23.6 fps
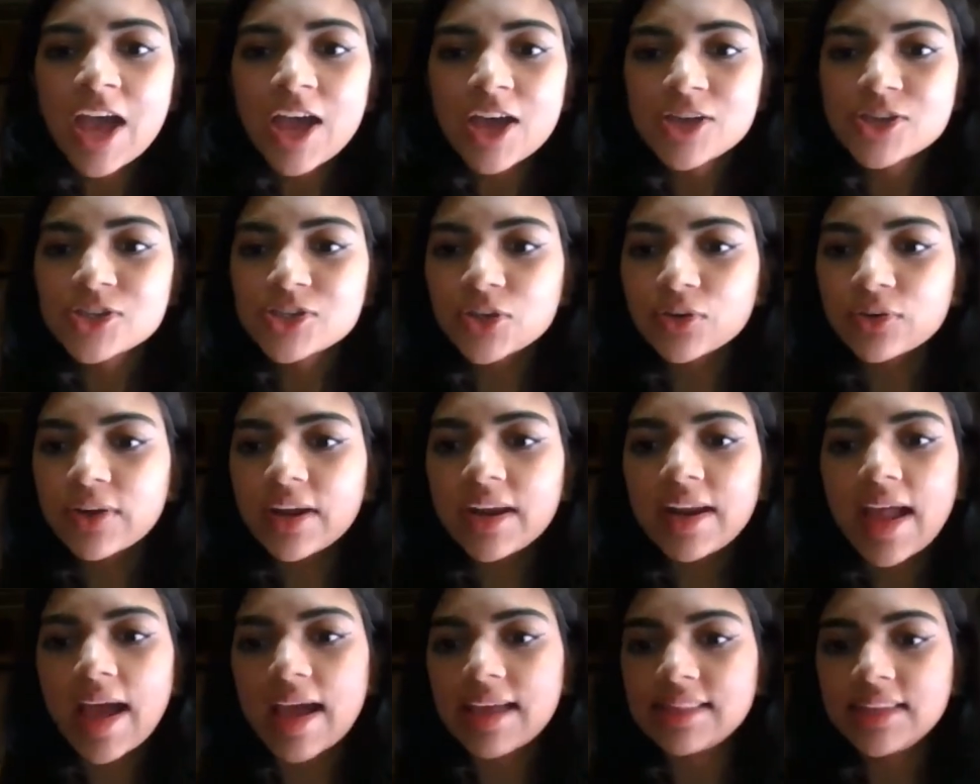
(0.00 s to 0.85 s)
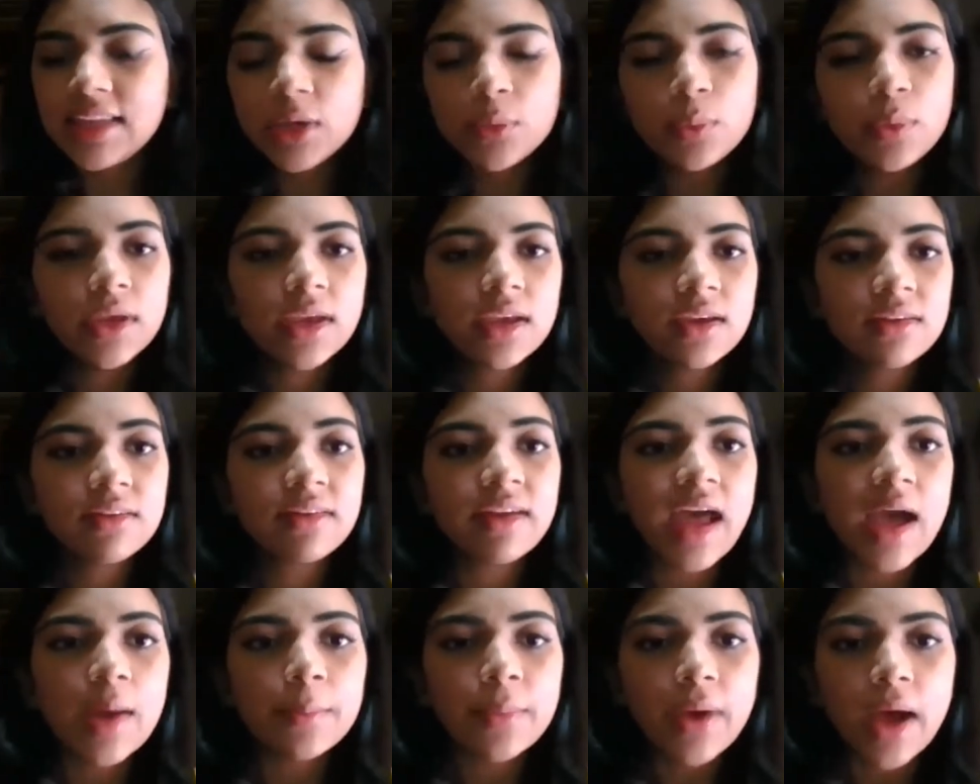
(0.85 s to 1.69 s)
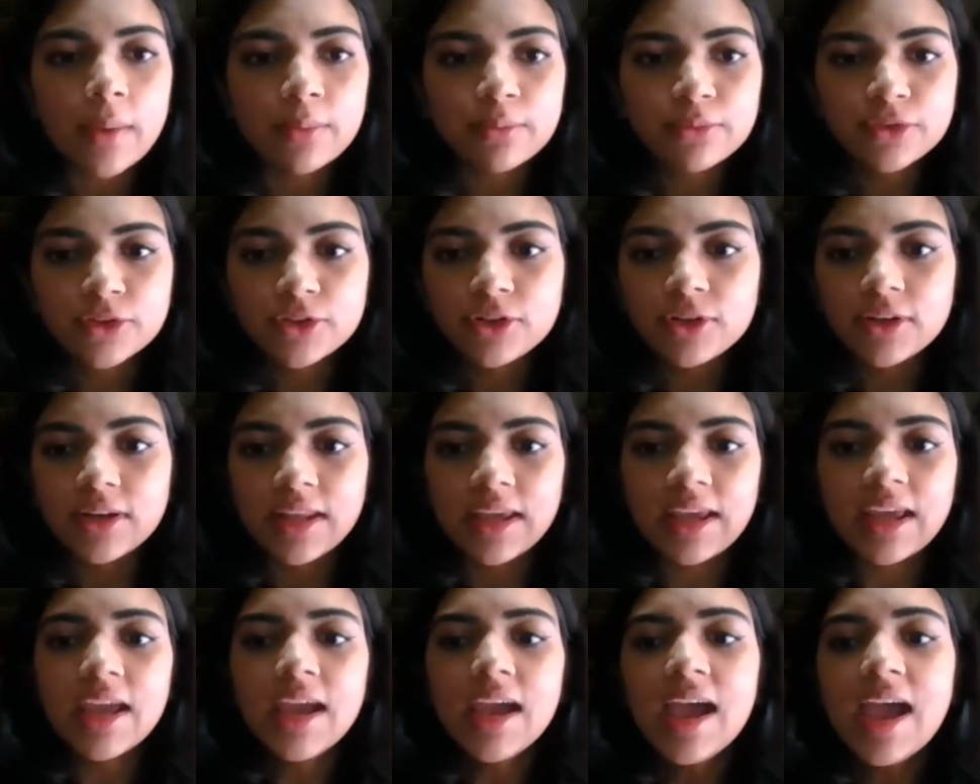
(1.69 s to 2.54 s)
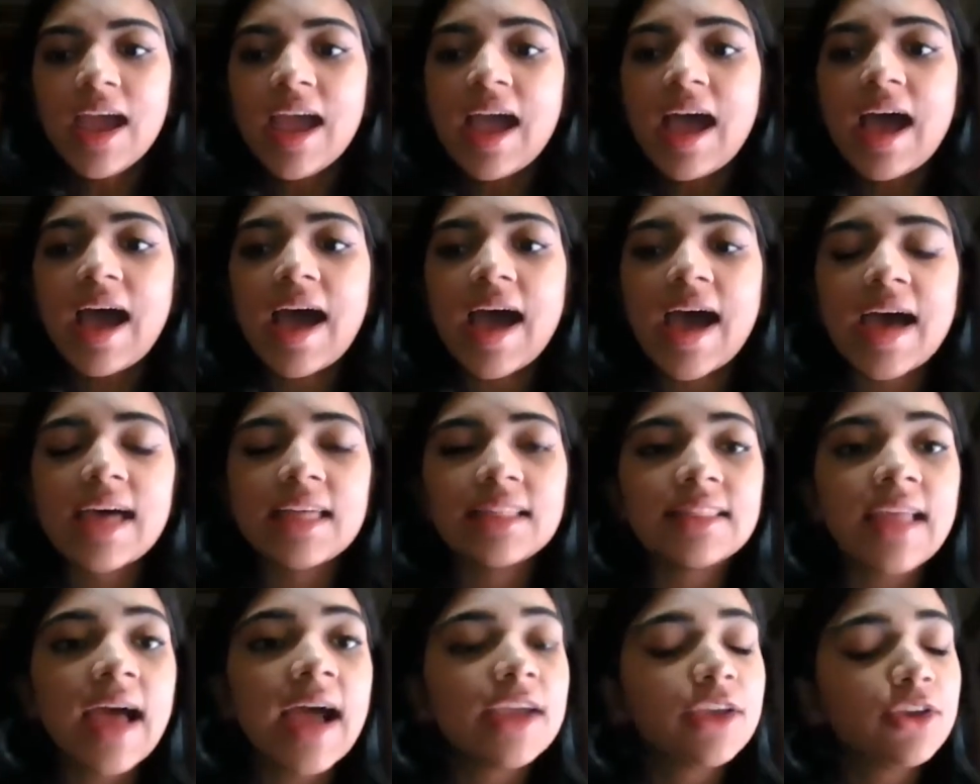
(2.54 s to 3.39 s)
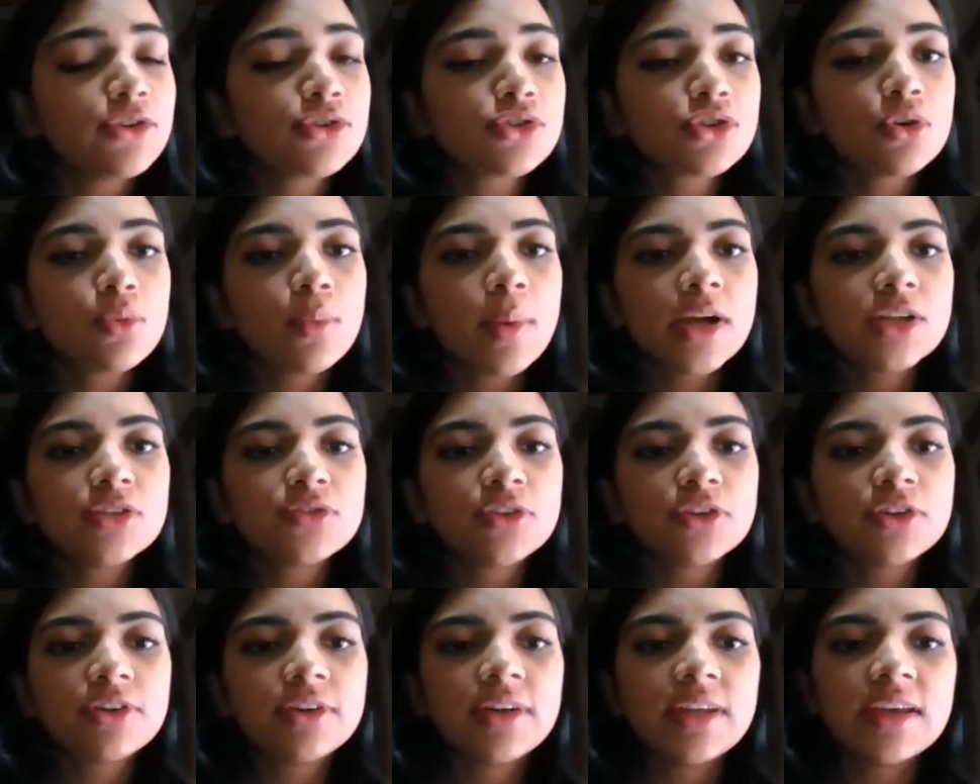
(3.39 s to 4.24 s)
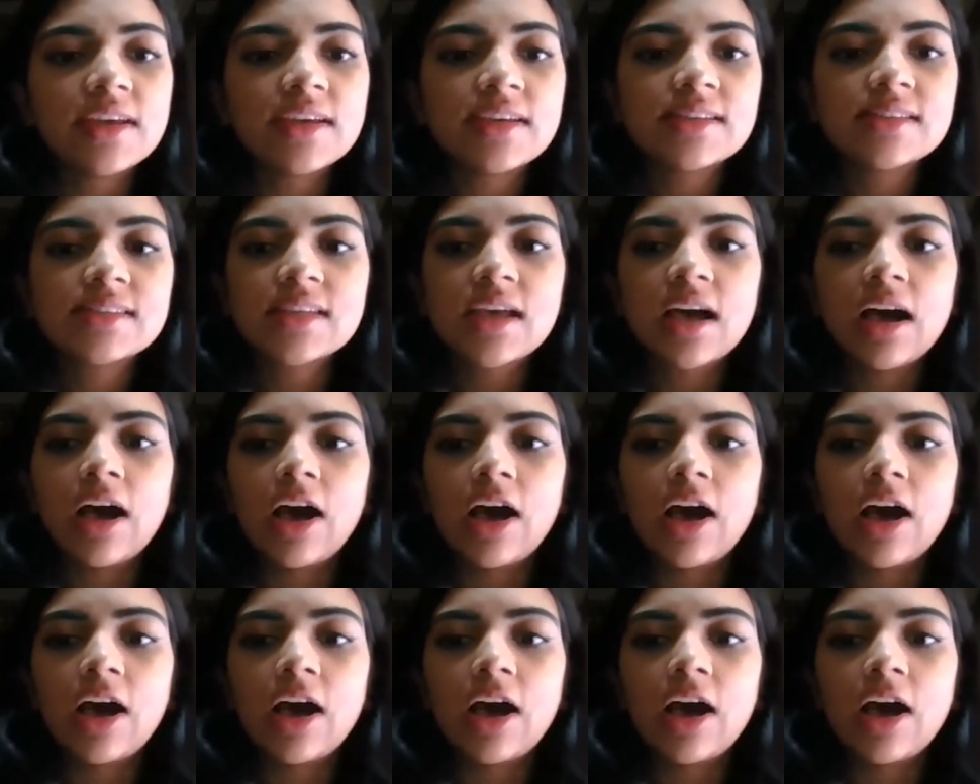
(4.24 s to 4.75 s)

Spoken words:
So great. I think we can wrap up for today. And thank you so much for today's